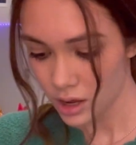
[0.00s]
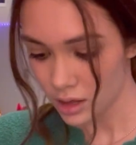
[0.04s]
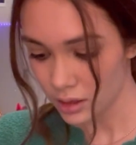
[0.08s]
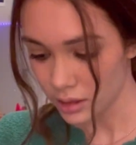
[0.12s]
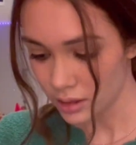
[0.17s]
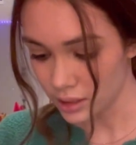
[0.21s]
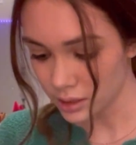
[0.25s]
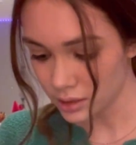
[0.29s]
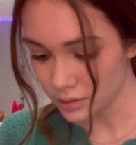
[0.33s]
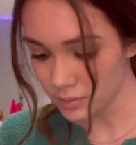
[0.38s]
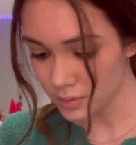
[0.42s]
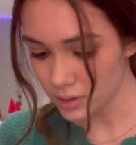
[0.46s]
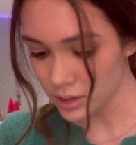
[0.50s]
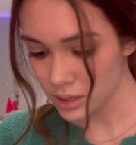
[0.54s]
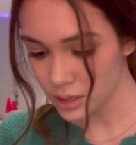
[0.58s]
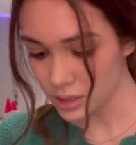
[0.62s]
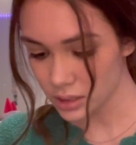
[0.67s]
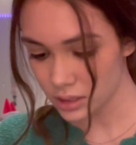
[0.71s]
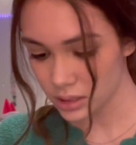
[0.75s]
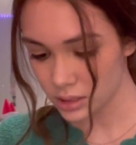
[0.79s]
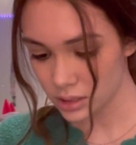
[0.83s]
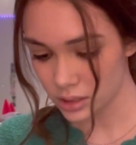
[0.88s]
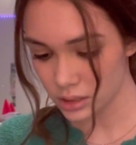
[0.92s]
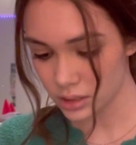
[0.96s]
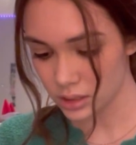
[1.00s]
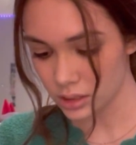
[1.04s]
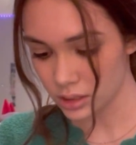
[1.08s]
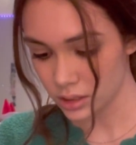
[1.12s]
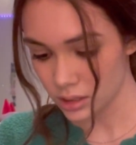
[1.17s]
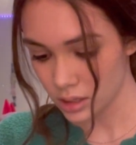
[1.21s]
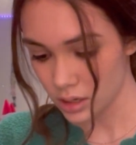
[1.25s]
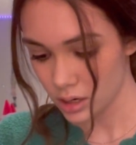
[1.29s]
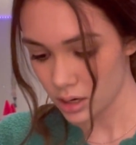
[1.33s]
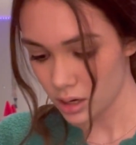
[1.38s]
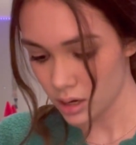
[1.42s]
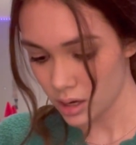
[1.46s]
This was
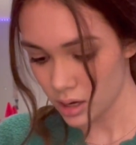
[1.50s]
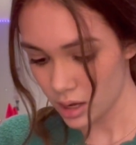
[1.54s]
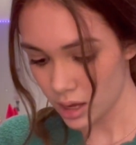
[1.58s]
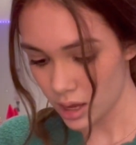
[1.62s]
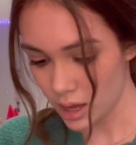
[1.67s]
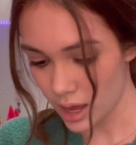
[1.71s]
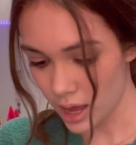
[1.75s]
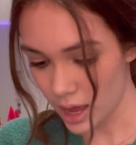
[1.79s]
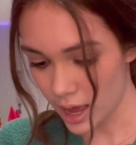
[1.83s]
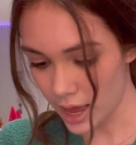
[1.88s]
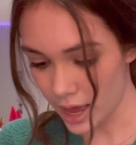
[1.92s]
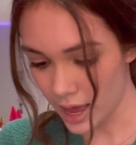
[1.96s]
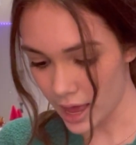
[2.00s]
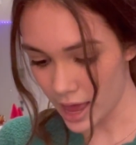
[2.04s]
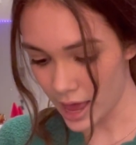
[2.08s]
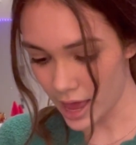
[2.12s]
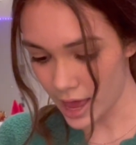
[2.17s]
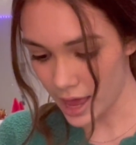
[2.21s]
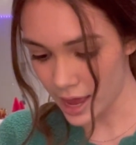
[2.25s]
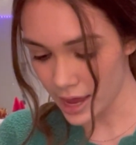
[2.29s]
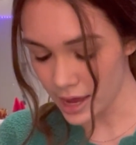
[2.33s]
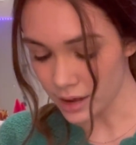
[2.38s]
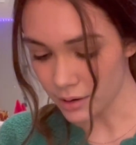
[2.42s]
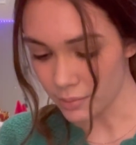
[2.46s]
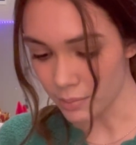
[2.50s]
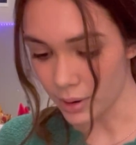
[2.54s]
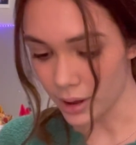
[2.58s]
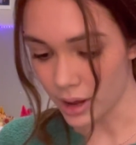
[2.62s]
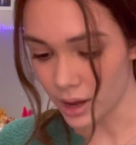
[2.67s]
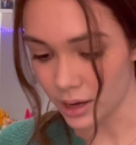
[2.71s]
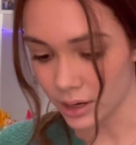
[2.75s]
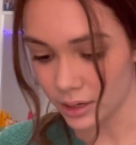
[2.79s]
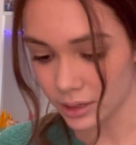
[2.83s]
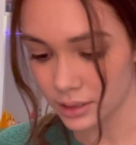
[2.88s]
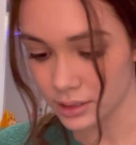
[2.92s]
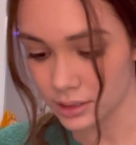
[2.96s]
eight
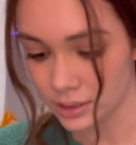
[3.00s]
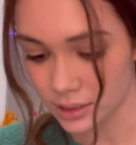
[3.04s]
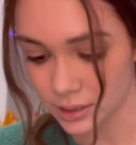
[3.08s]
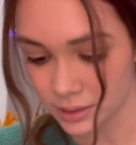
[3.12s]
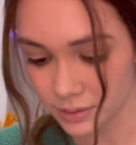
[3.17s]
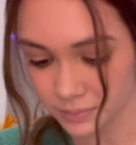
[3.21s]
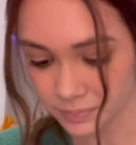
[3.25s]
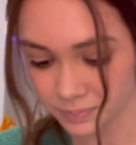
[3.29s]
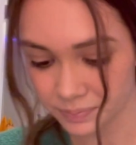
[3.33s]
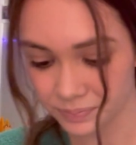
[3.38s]
bucks.